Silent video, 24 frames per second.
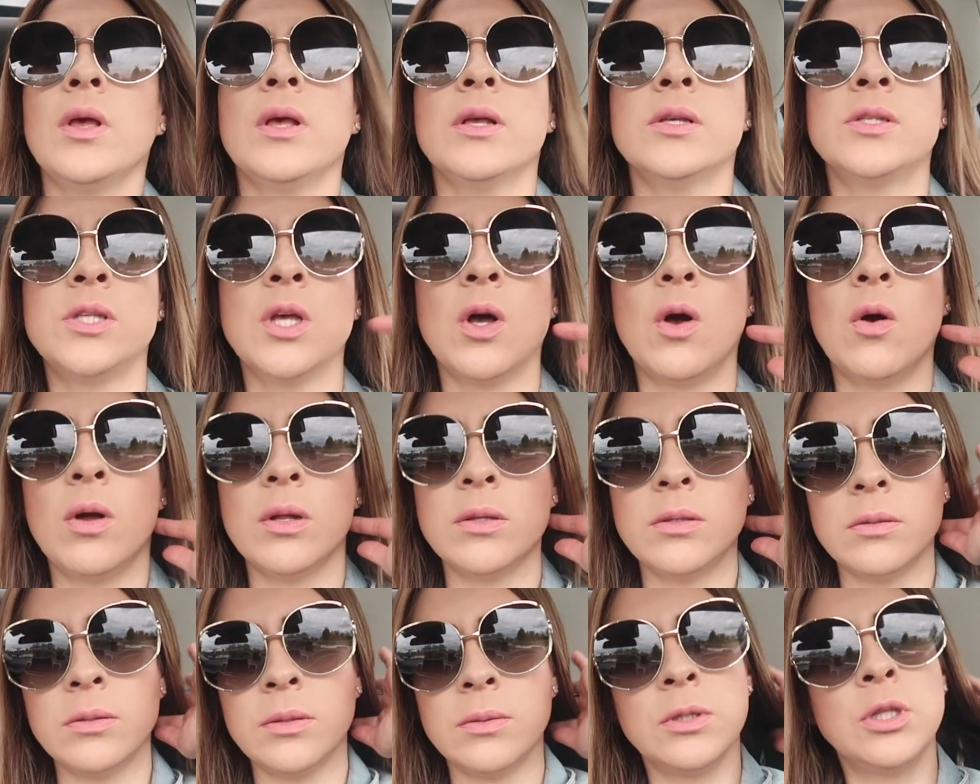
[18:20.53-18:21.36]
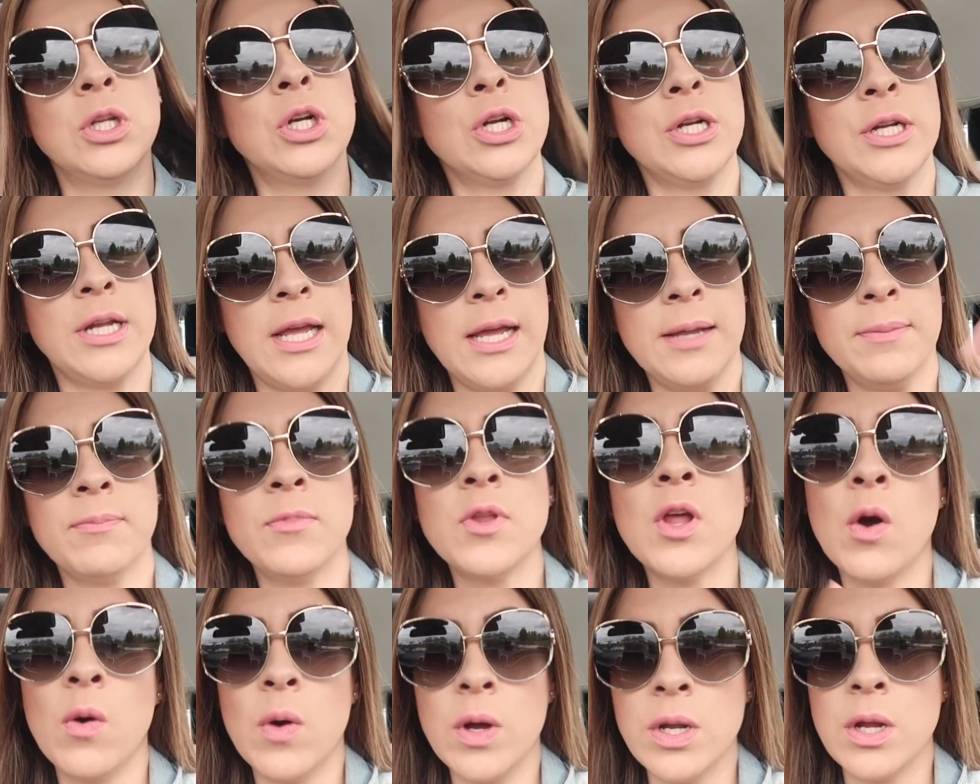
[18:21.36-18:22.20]
So learning,
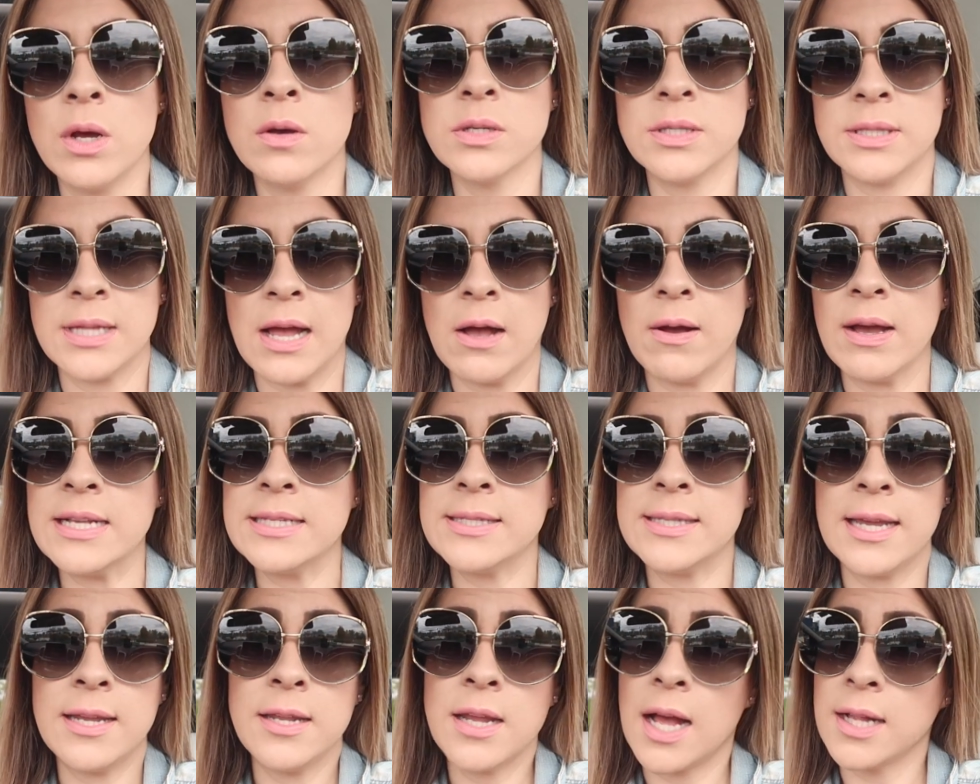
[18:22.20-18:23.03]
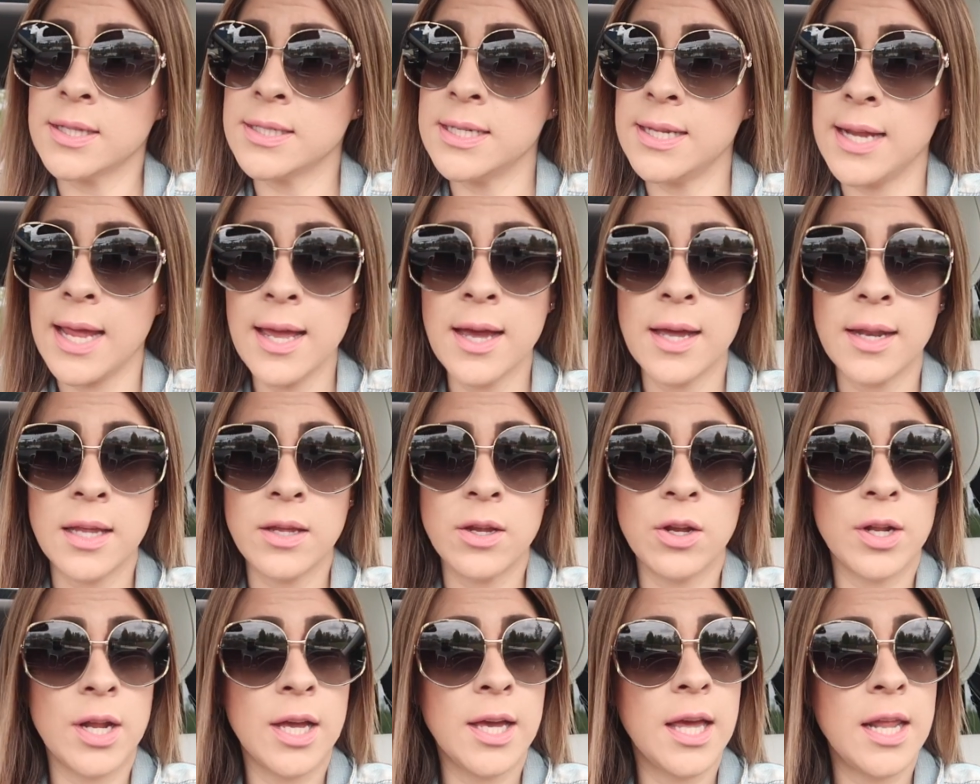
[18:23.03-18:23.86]
Noah knows now. I say, not today, honey,
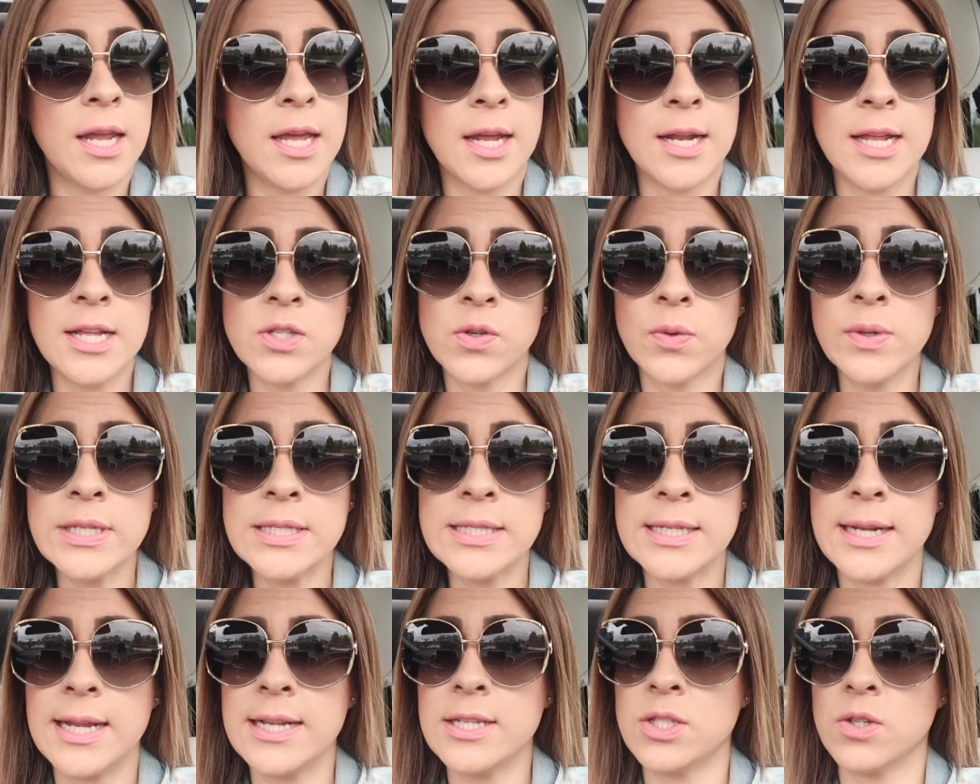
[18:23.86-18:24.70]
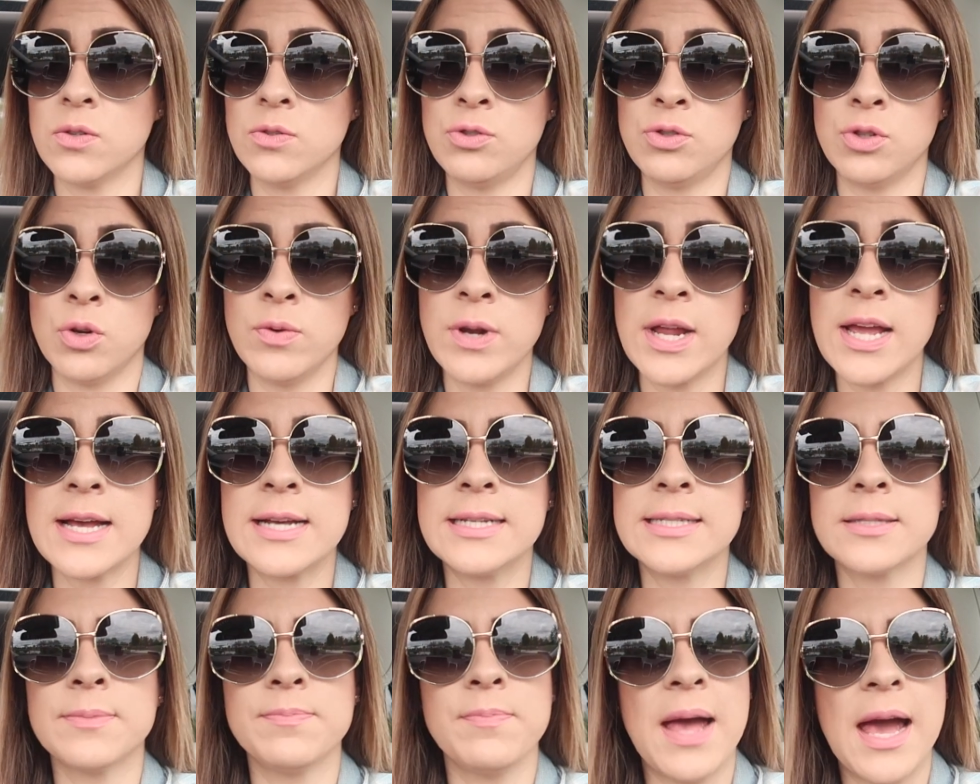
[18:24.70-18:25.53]
you're not getting any toys today, so don't
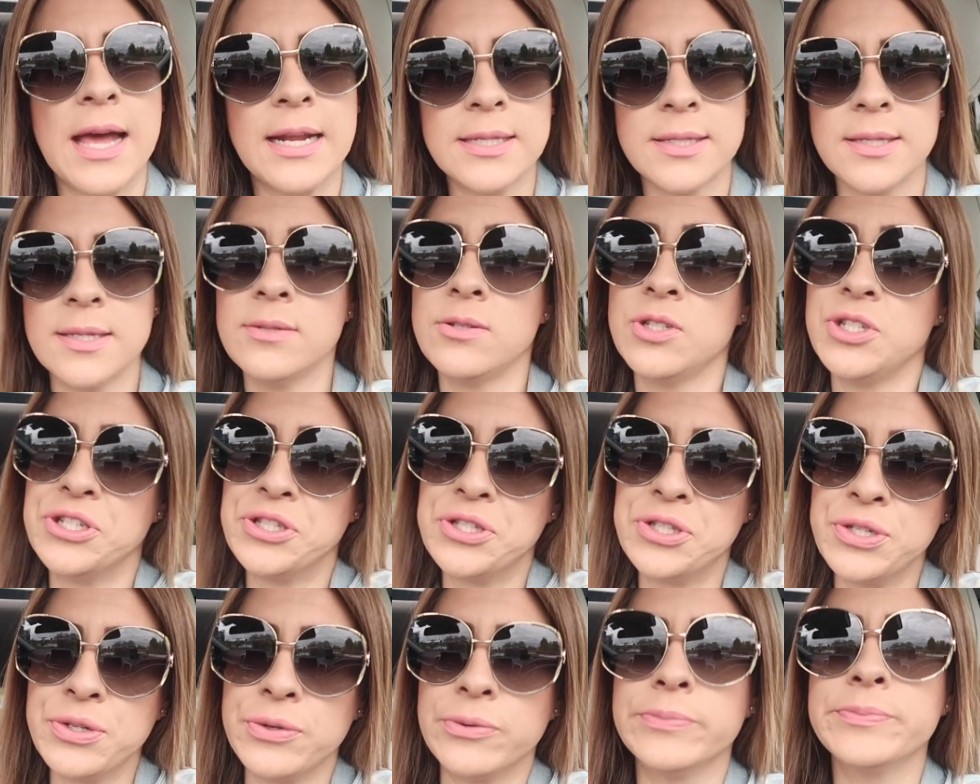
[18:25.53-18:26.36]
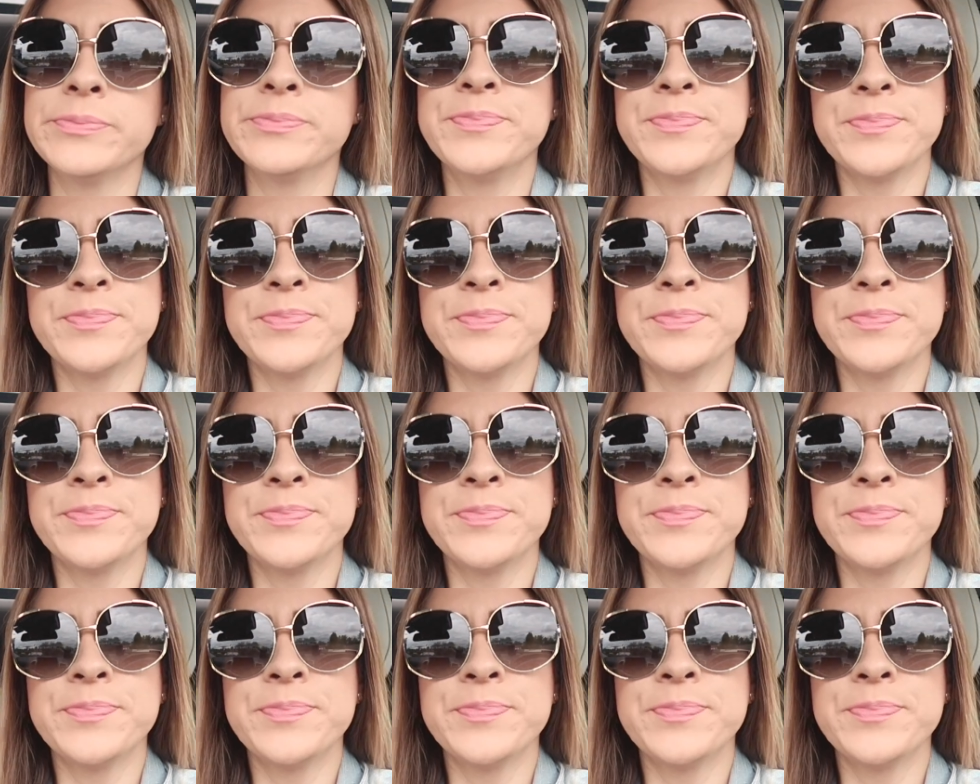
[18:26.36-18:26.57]
ask. Madison, she's 2,